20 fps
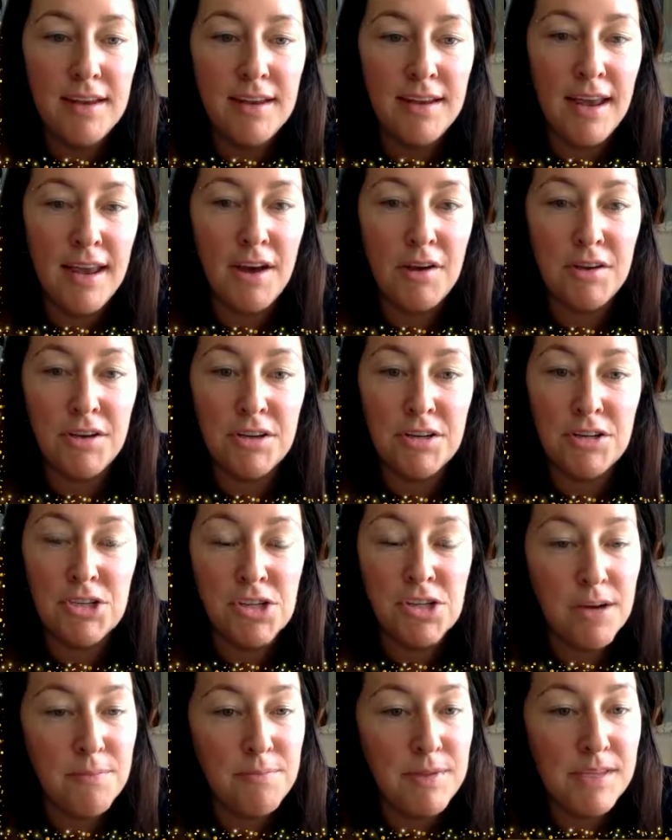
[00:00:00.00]
Now, your
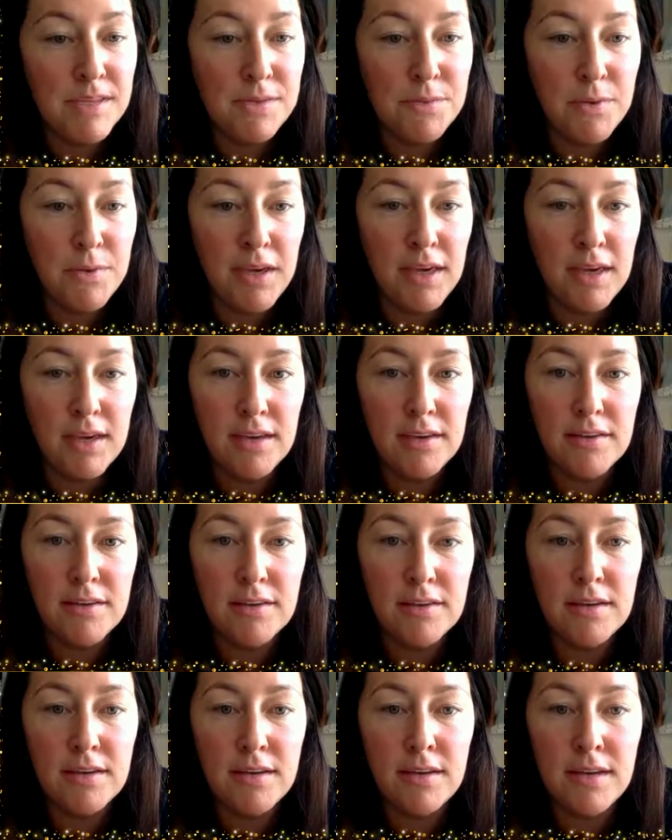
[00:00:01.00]
job this week
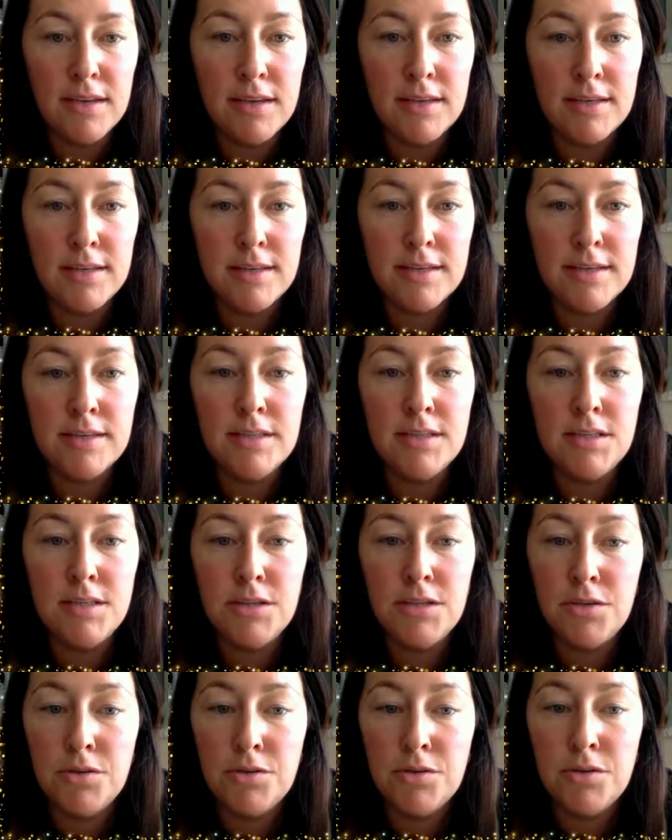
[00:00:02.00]
is
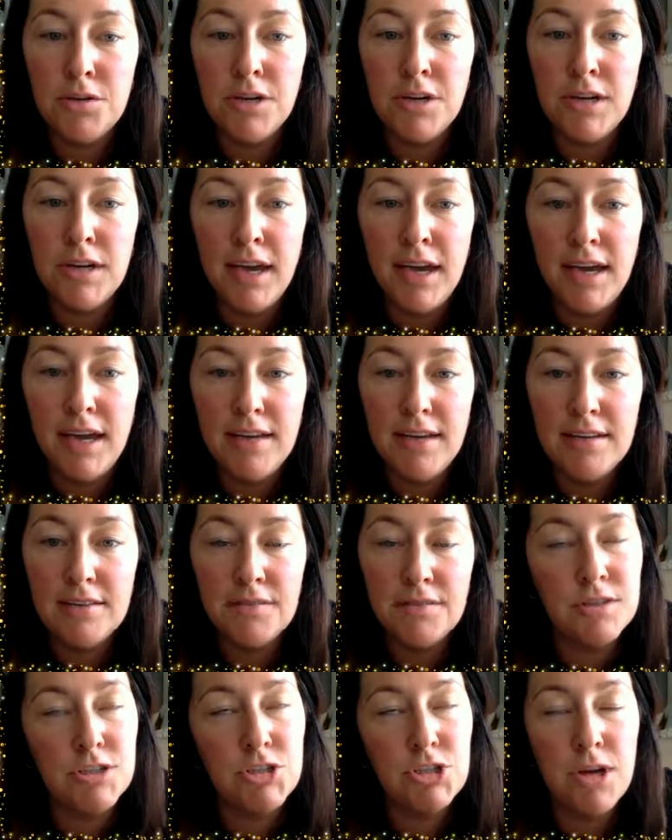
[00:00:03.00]
to create,
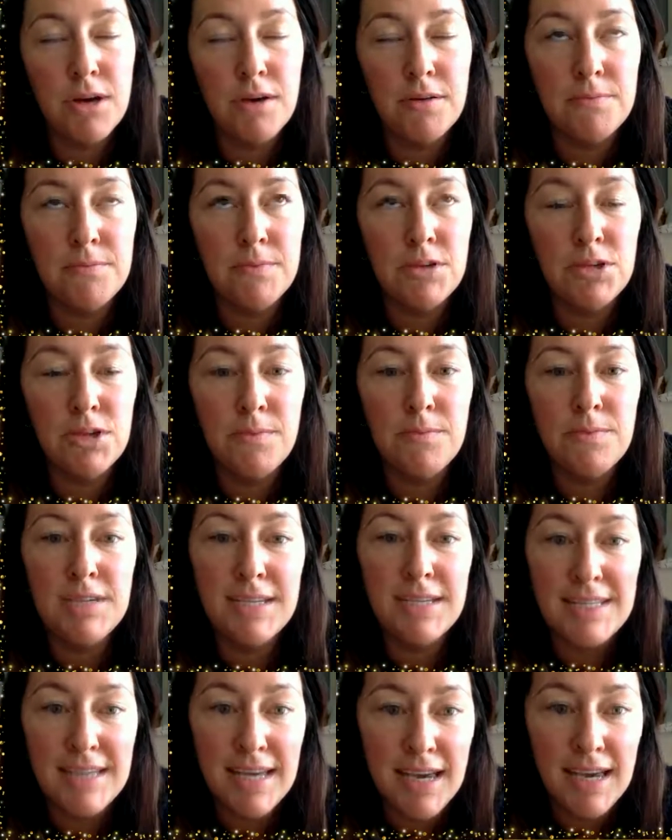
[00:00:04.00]
your job
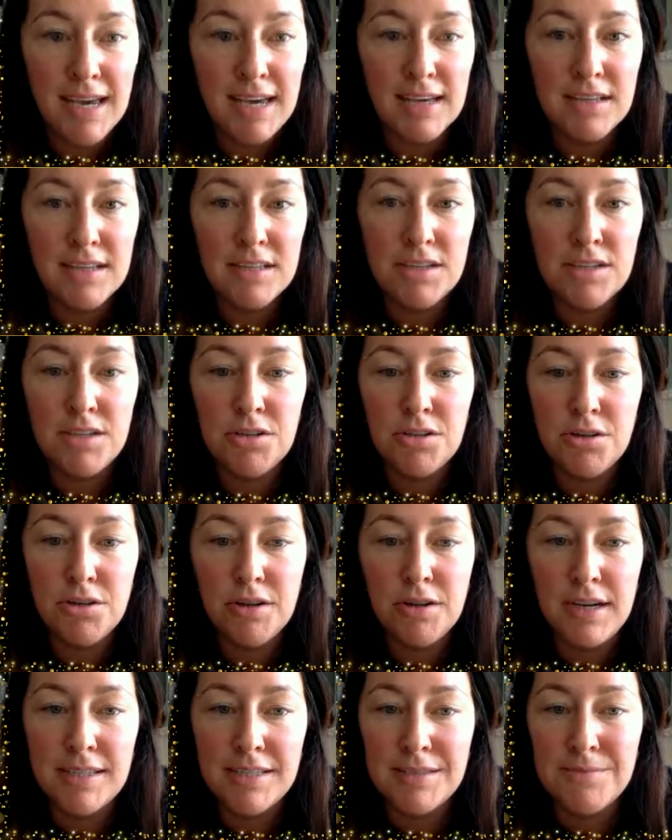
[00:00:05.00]
today is to
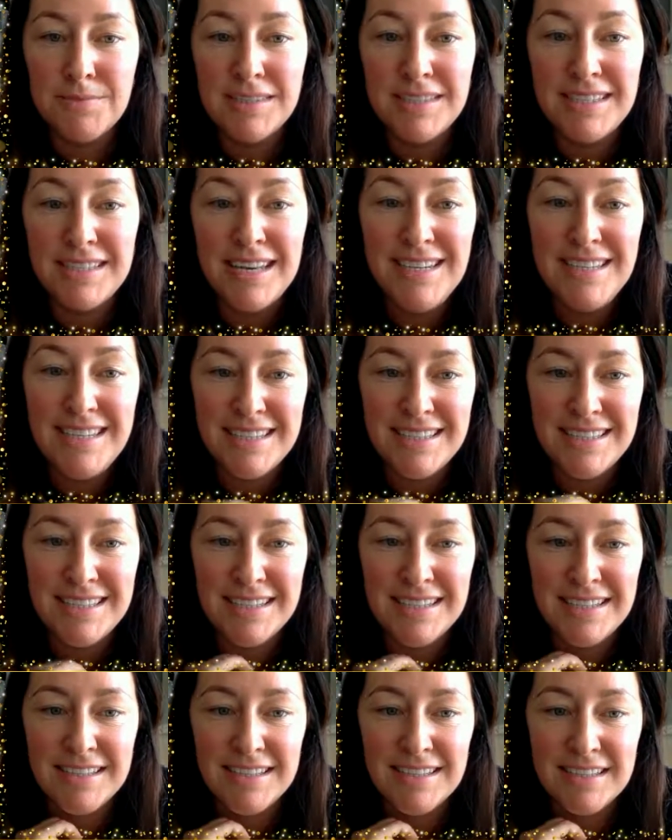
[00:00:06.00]
create some
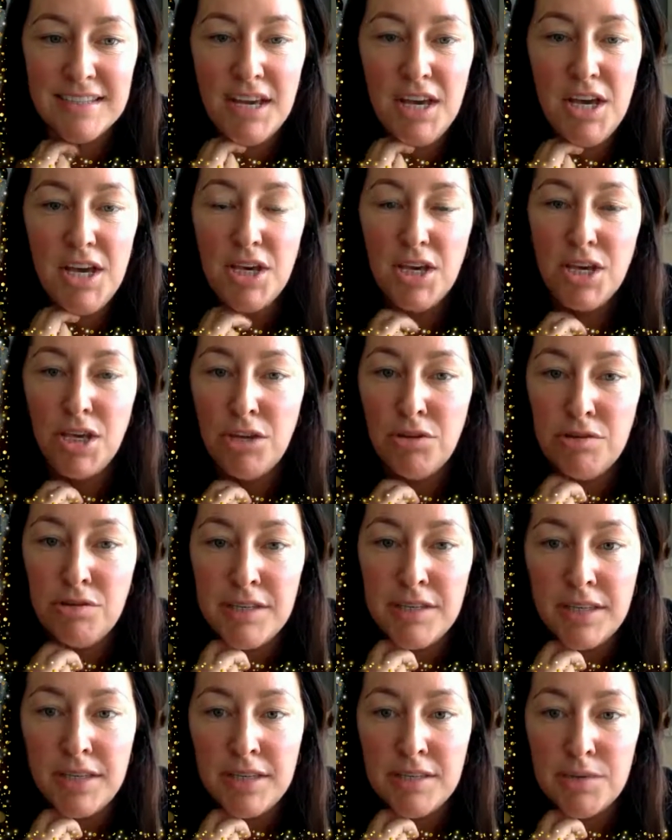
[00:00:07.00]
sentences
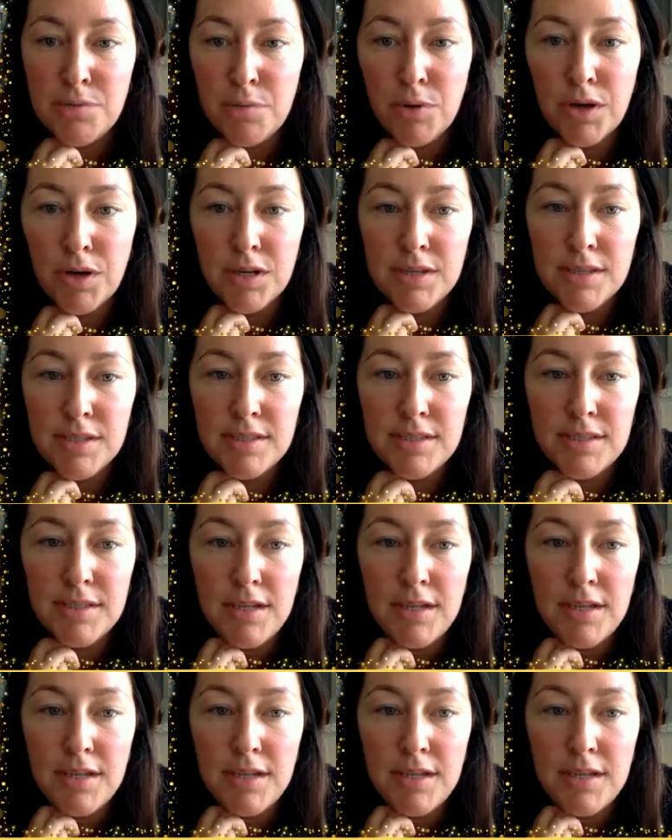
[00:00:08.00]
using these words.